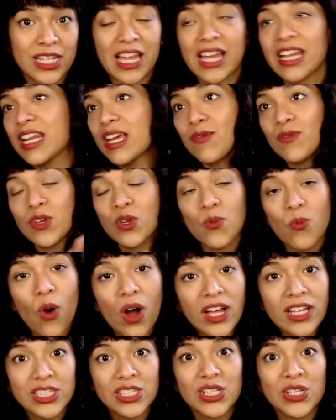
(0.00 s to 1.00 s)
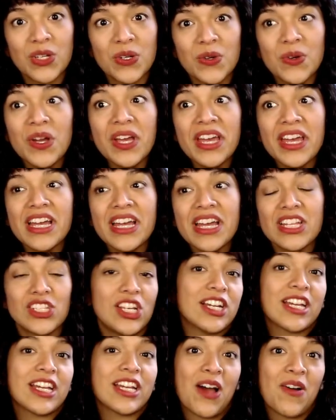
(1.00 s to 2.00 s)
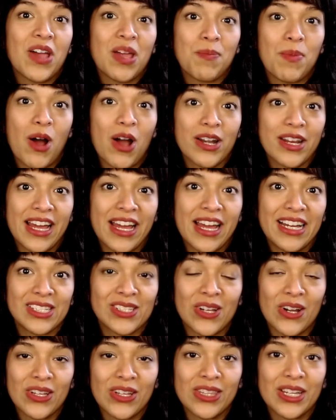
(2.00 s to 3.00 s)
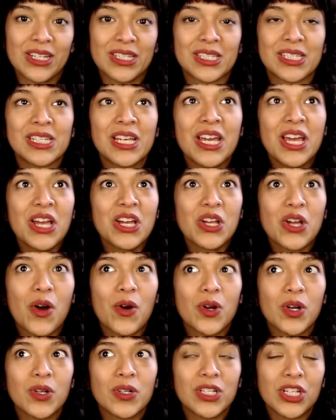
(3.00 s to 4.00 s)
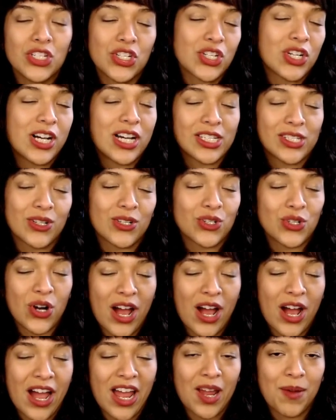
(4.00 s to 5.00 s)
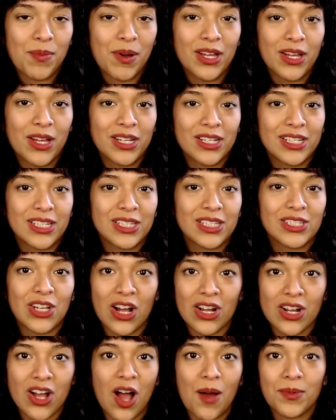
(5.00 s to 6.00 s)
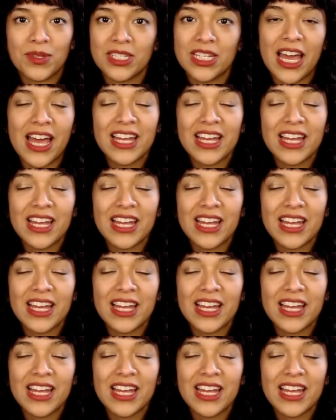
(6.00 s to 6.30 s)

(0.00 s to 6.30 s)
And if you want to check out a podcast on this, go to digitalhustletribe.com.